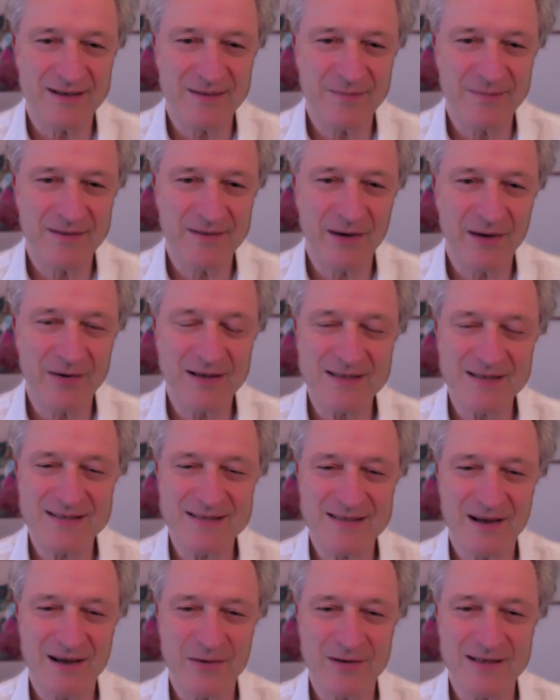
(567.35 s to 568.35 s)
I mean, how
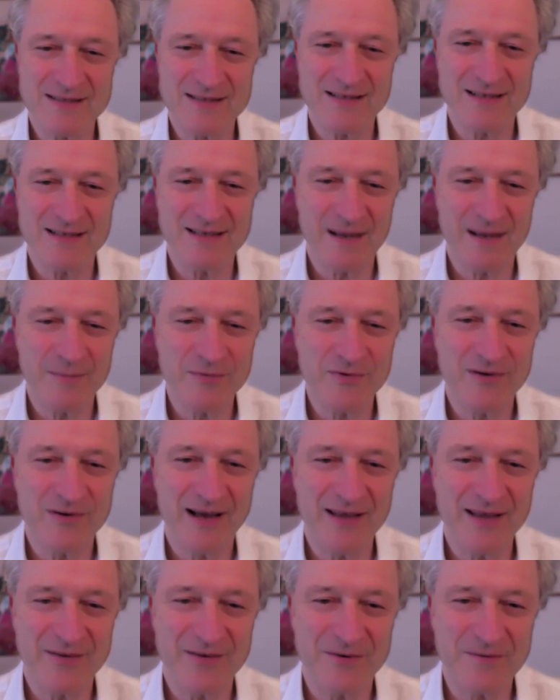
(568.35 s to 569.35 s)
does that come
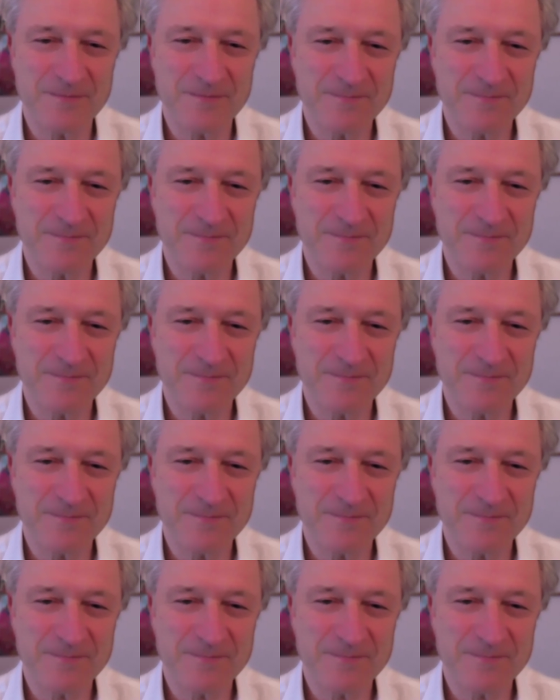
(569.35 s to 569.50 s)
together?